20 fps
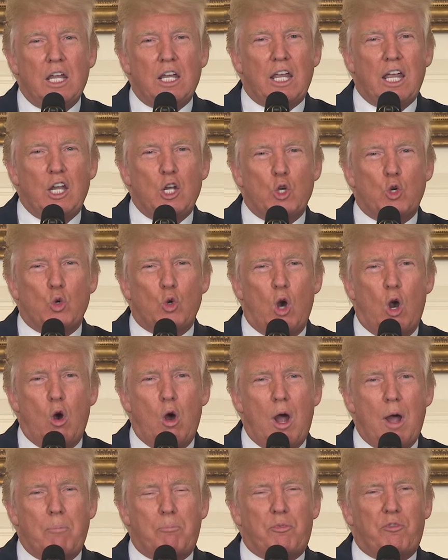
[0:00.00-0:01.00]
can grow
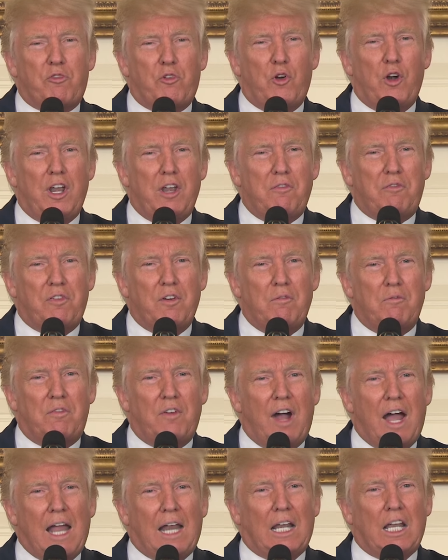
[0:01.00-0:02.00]
up free from
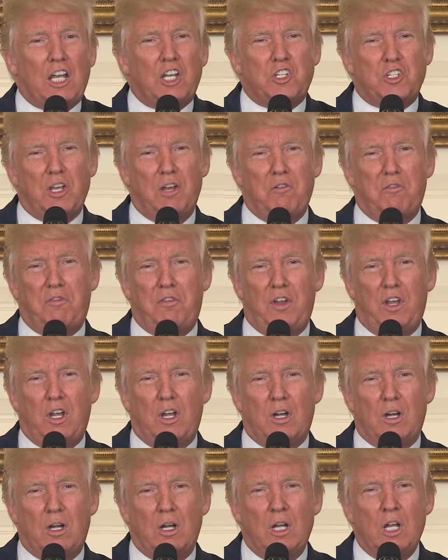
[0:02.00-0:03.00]
violence and
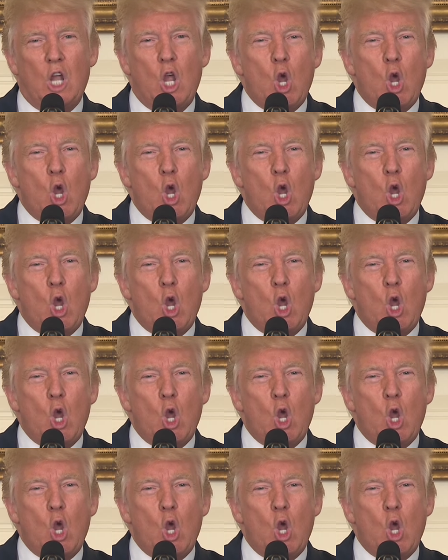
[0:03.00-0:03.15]
fear.